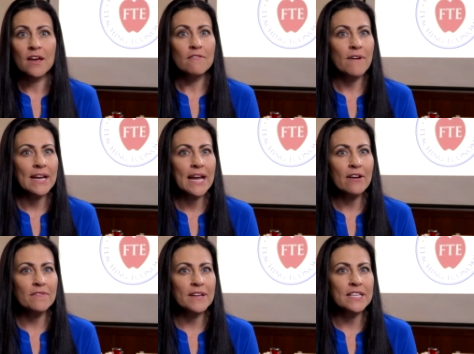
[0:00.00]
Find out
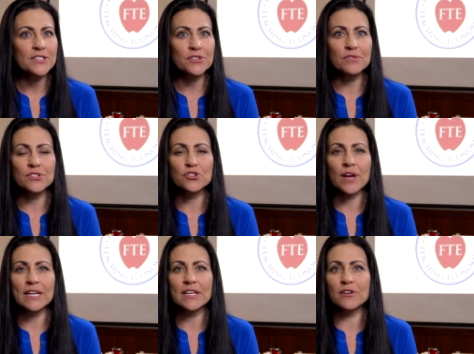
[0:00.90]
if any students
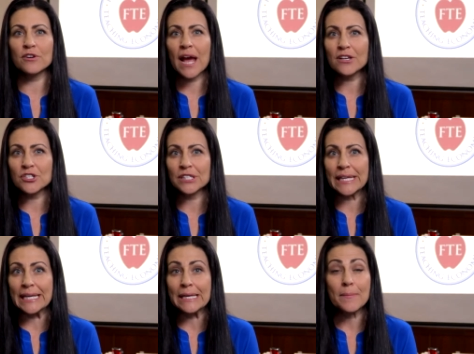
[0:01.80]
traded
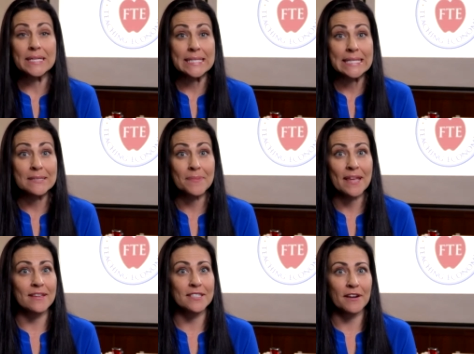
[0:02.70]
internationally but didn't pay
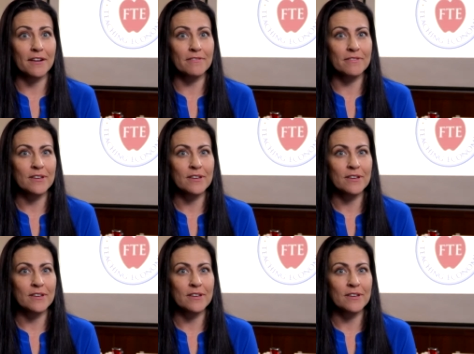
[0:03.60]
the tariff,